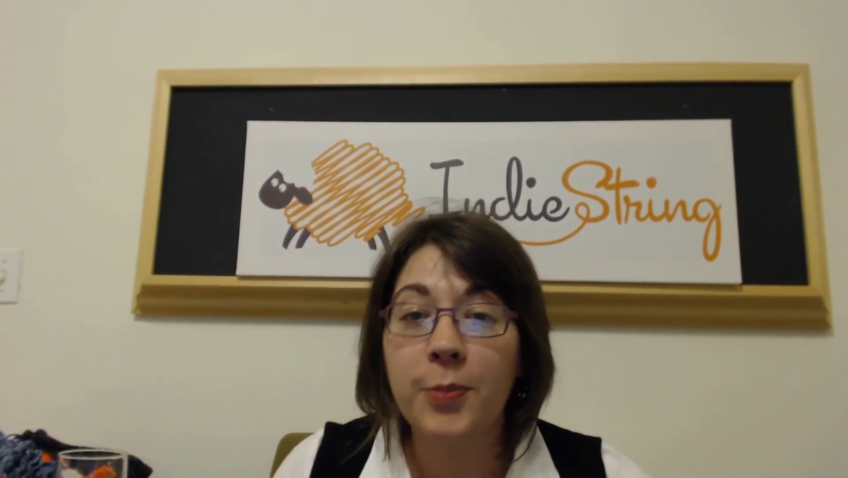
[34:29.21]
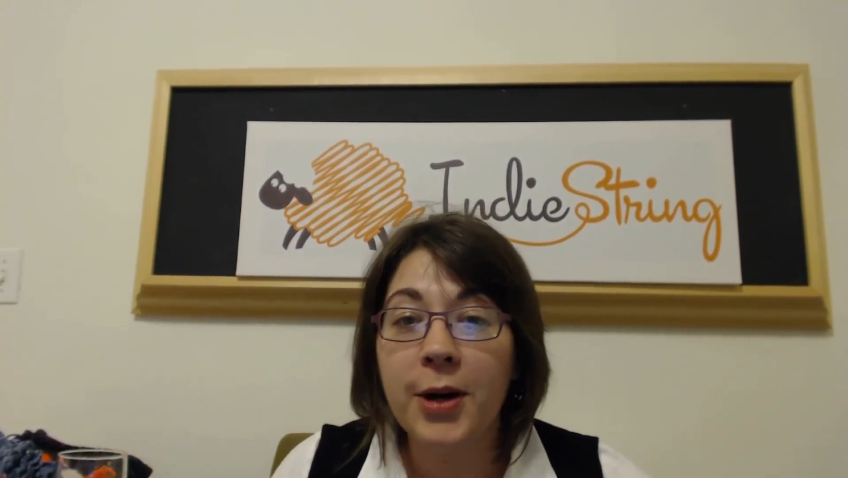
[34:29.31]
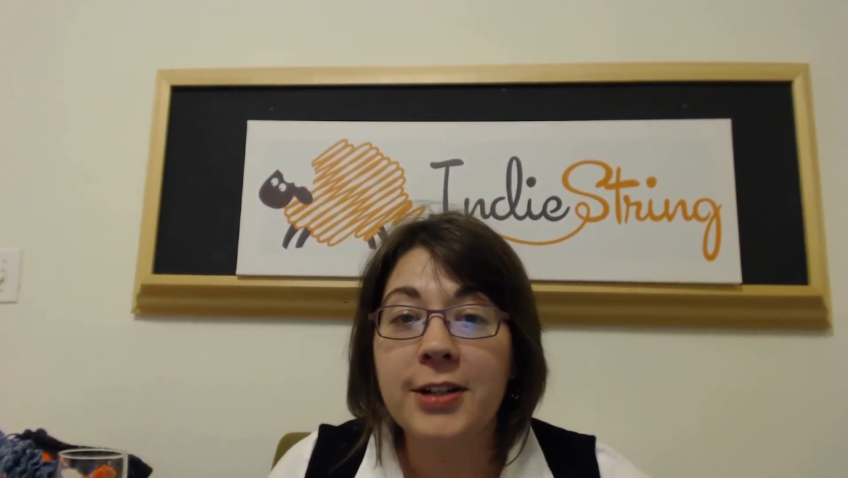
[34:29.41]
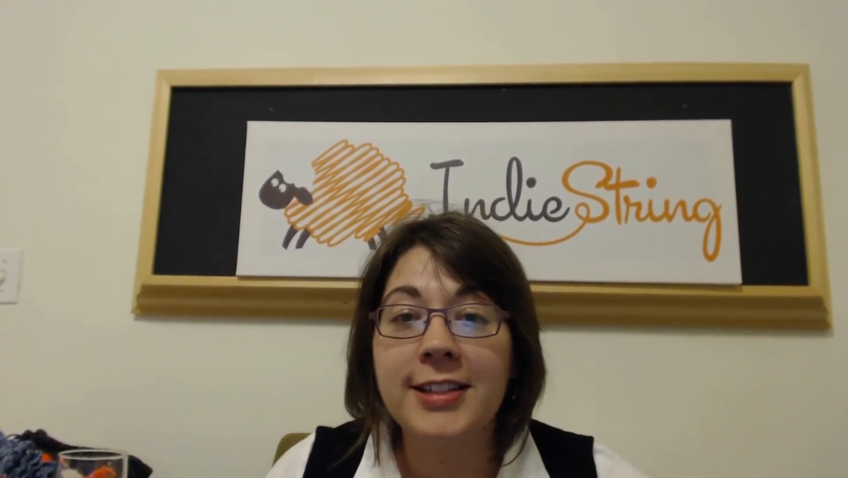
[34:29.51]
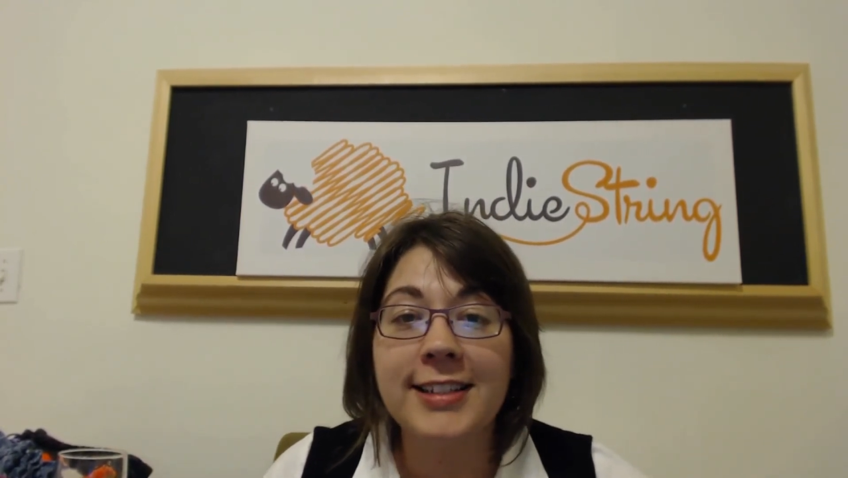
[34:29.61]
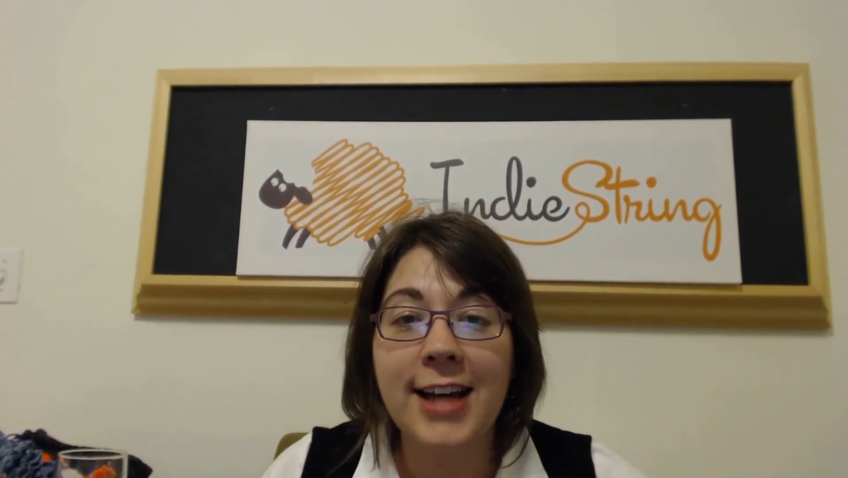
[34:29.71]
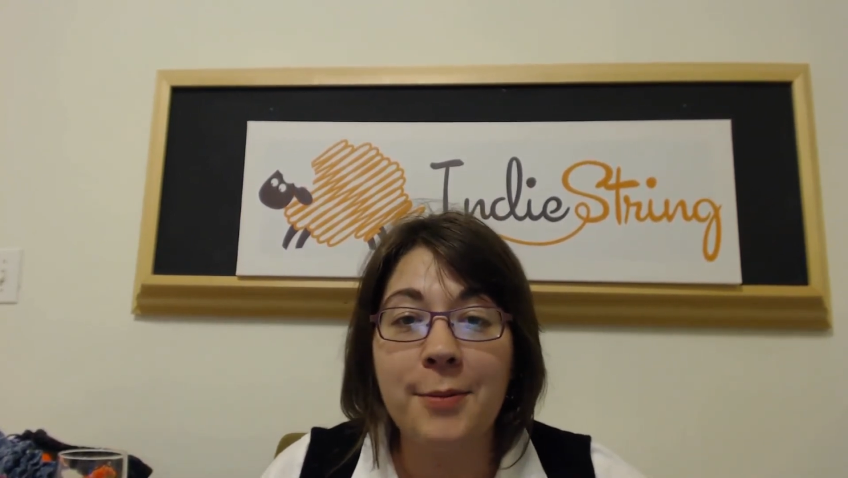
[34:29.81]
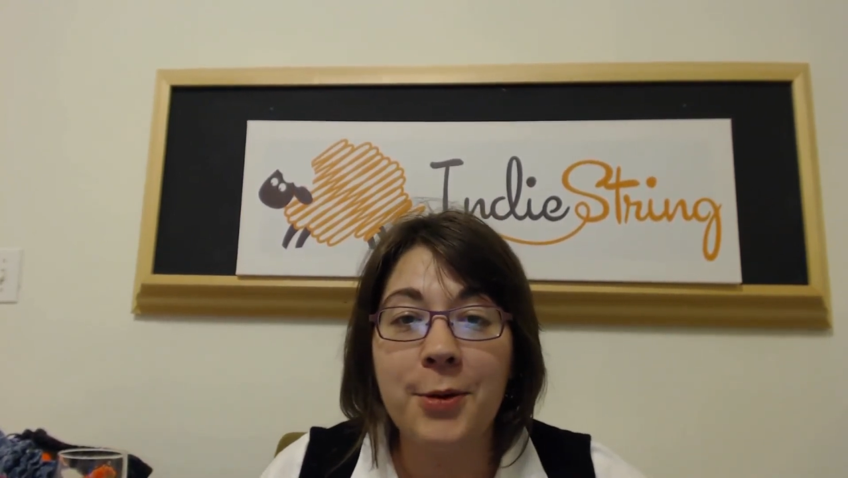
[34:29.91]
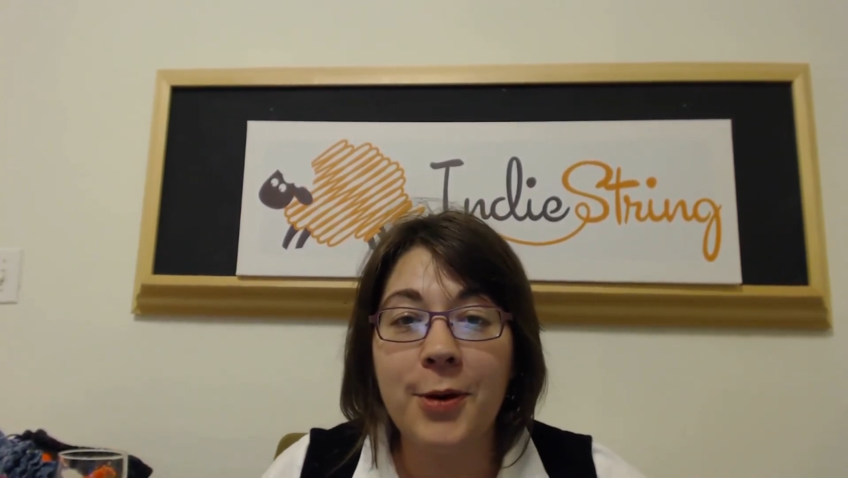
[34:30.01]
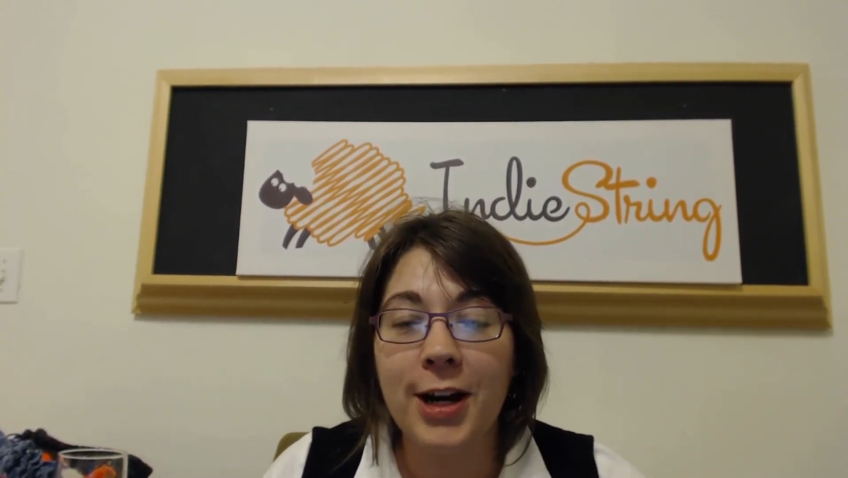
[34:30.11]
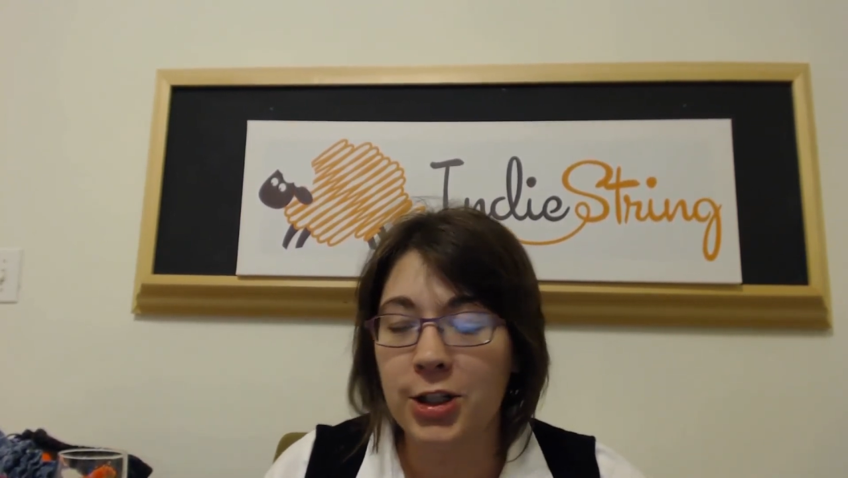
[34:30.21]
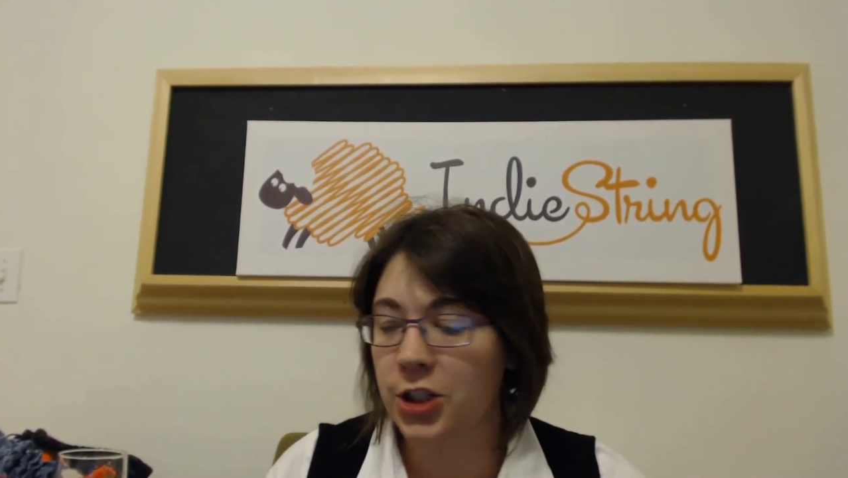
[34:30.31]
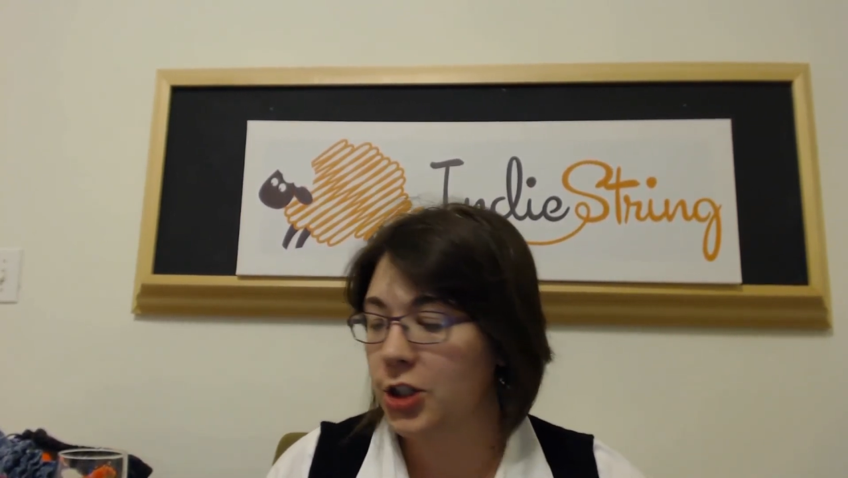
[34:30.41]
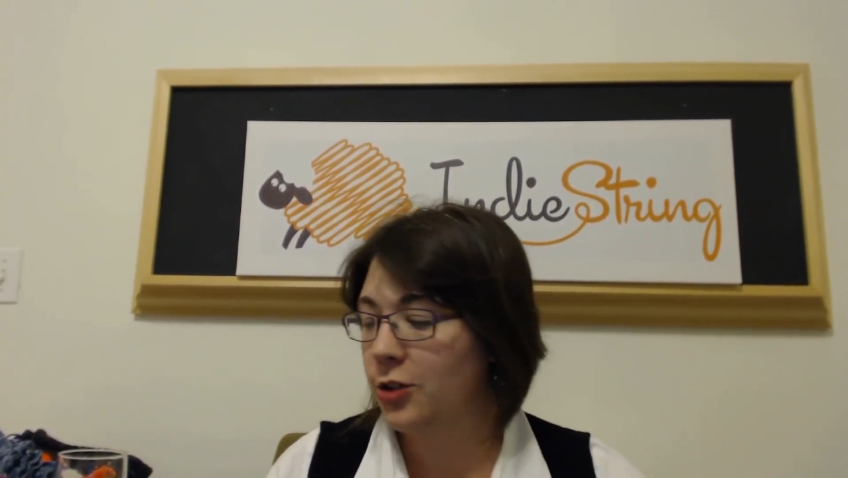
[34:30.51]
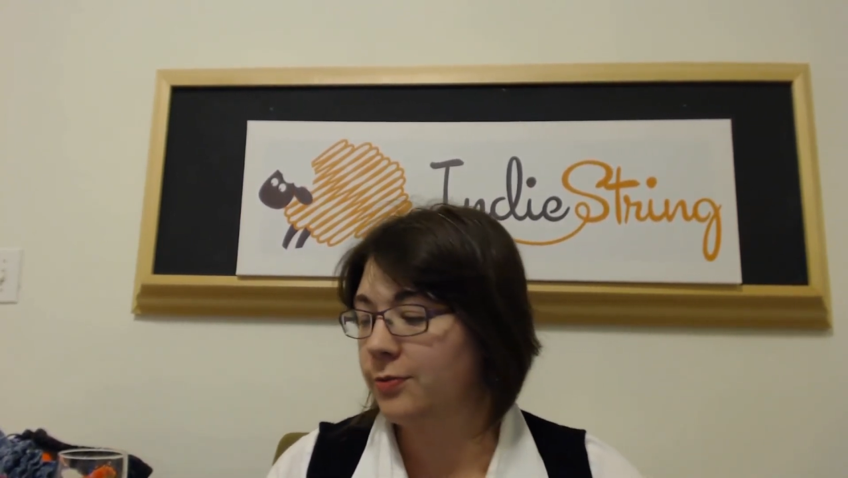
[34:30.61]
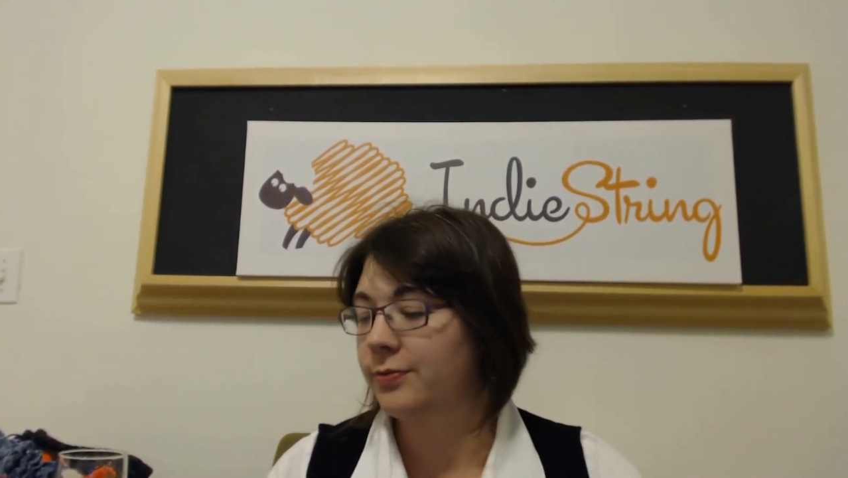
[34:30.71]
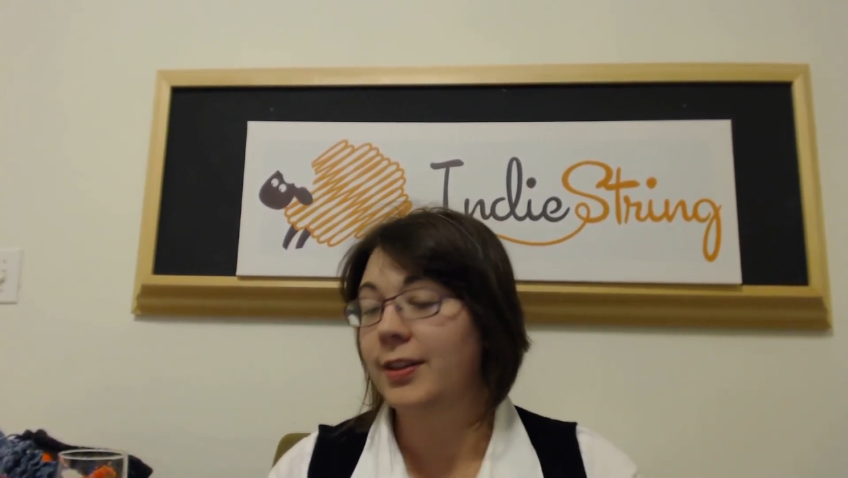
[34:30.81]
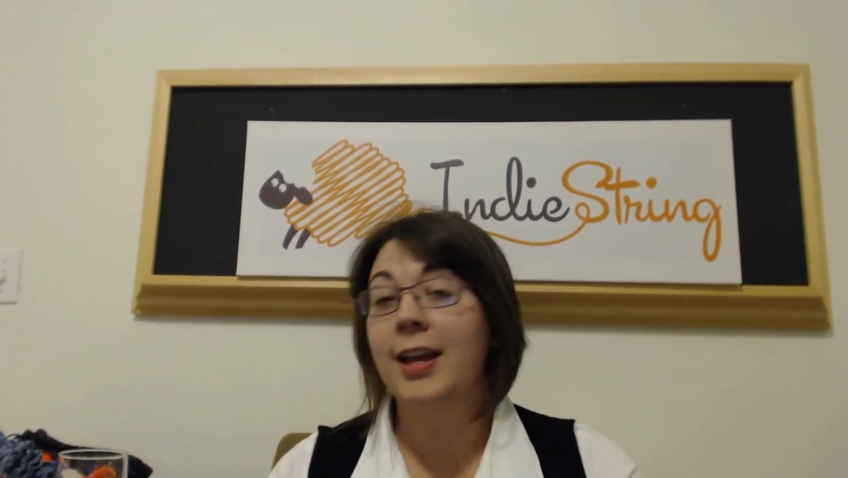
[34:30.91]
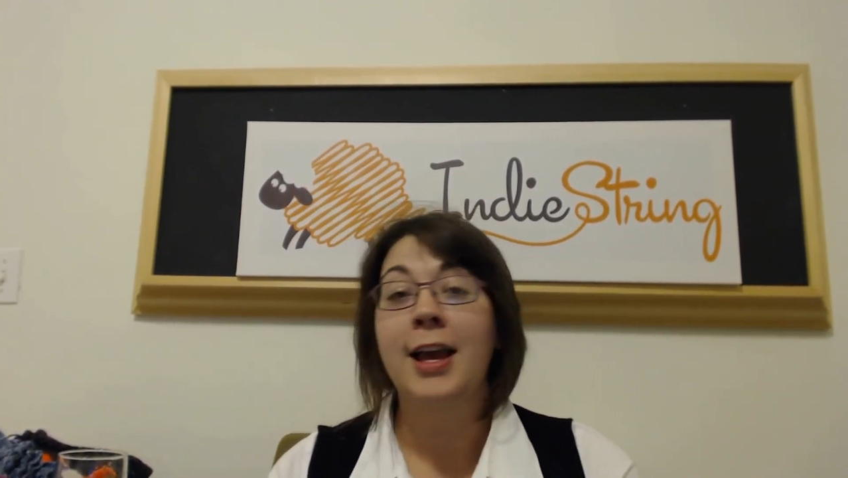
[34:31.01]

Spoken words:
you parents can tell me what I should do.